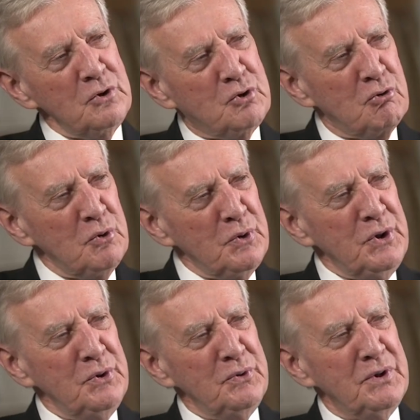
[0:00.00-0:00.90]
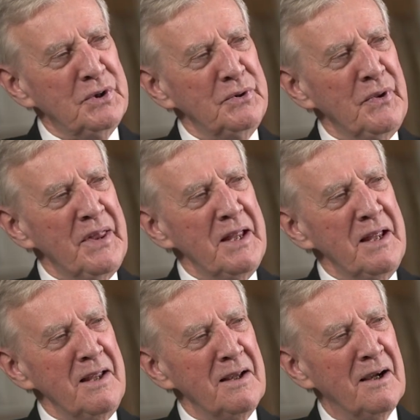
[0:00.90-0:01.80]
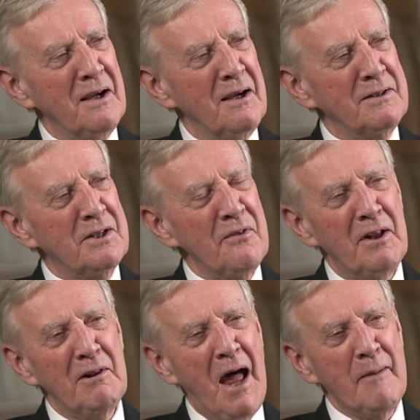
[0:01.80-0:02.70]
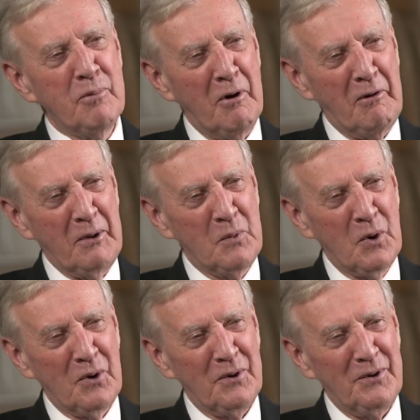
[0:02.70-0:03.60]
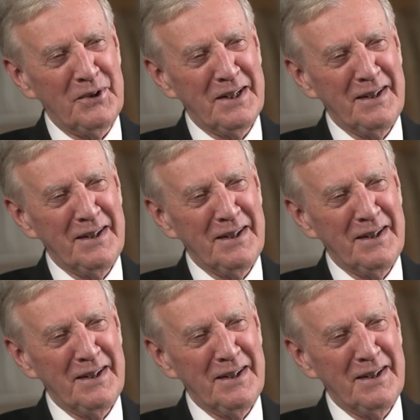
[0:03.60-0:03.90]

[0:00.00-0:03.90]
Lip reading: drew you to the library world?